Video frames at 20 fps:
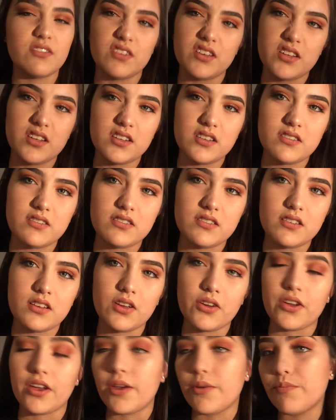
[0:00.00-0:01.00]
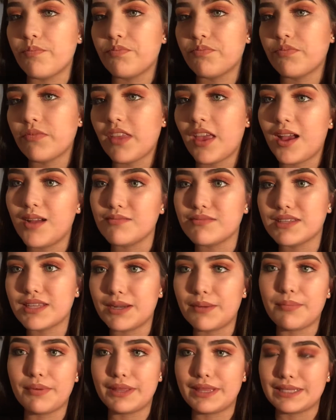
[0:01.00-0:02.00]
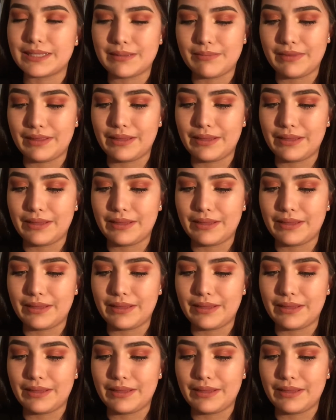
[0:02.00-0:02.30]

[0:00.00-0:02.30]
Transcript: What? Okay, I'm just gonna put this on my